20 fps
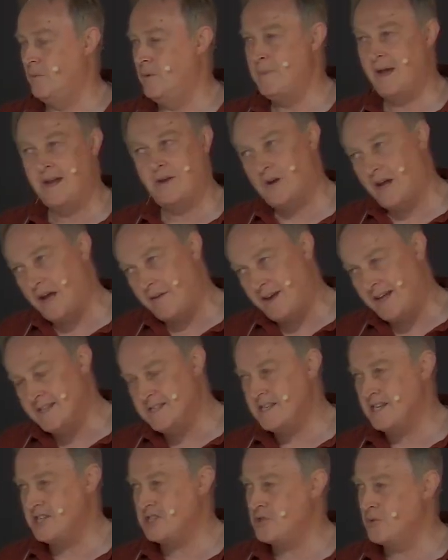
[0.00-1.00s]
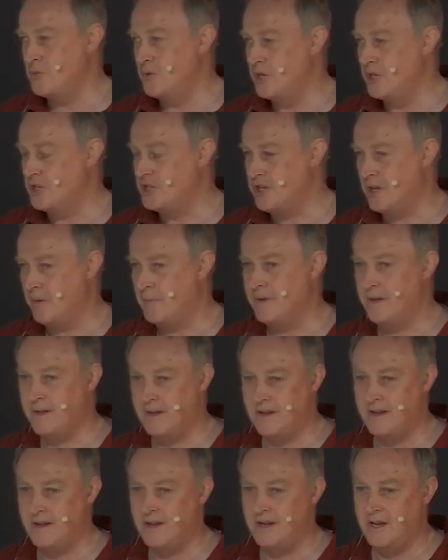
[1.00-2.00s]
We may not have ancestor worship.
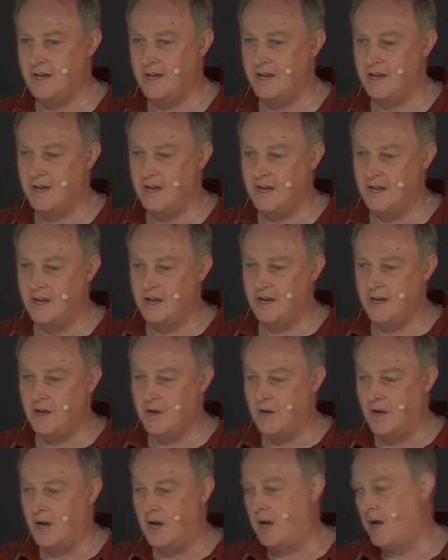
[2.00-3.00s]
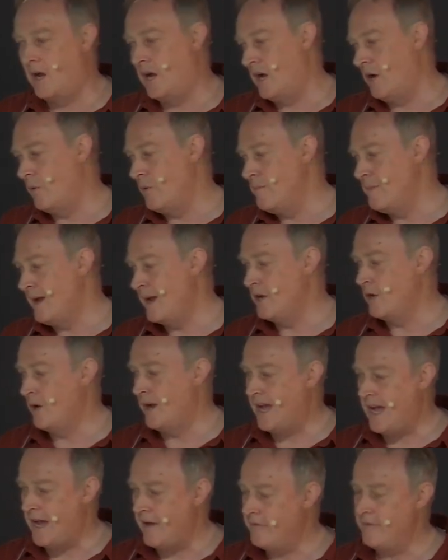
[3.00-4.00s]
Uh, we may not
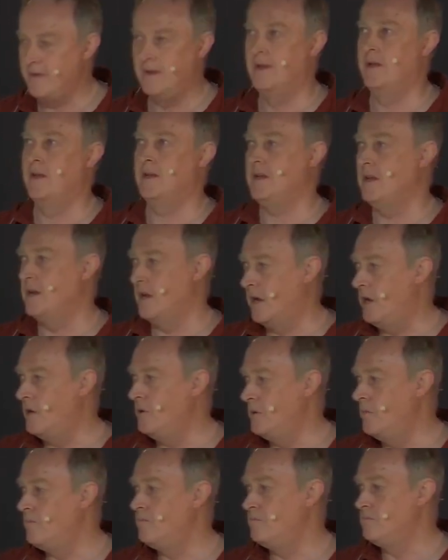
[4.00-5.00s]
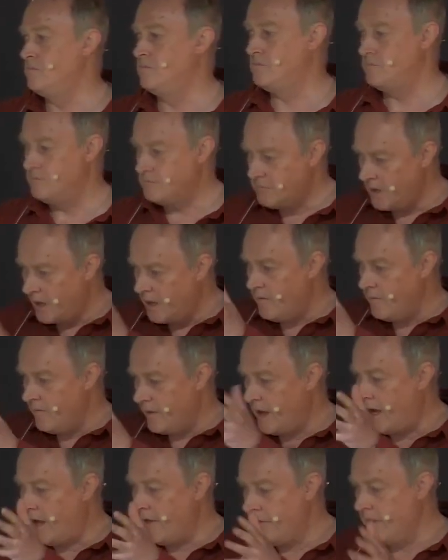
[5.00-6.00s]
have, you know,
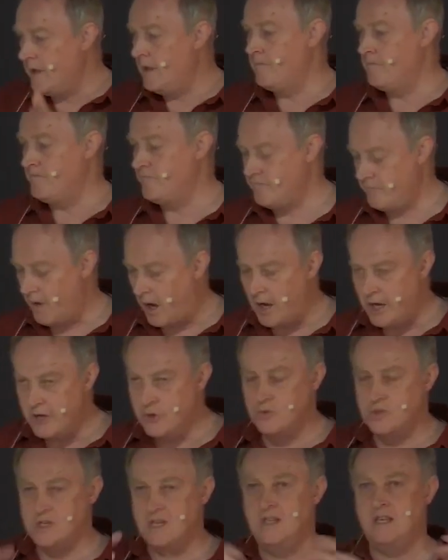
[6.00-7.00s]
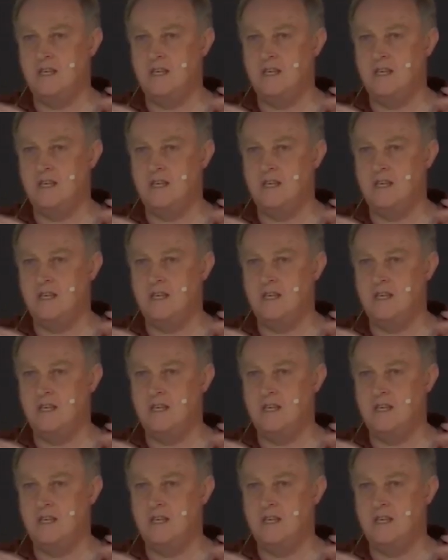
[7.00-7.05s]
other idols